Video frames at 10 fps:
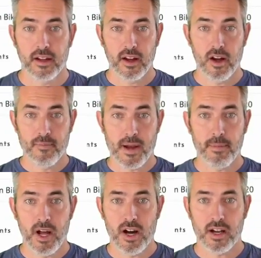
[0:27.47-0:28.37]
my
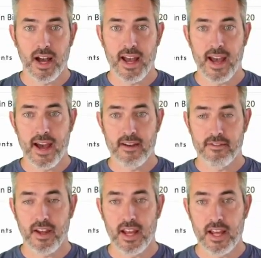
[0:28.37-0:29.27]
blog I have
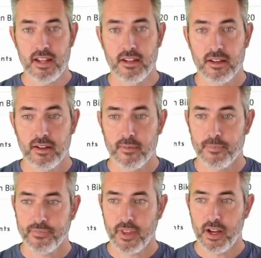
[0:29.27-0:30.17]
a
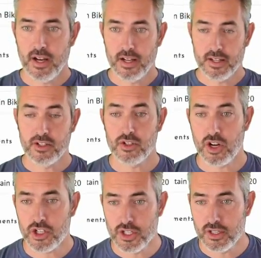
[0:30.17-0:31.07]

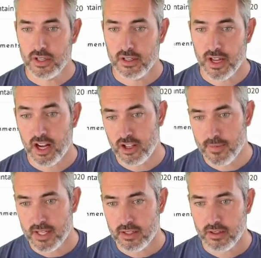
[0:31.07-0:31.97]
instruction
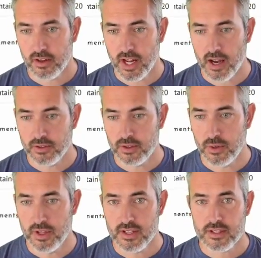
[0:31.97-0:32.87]
document on how to do this,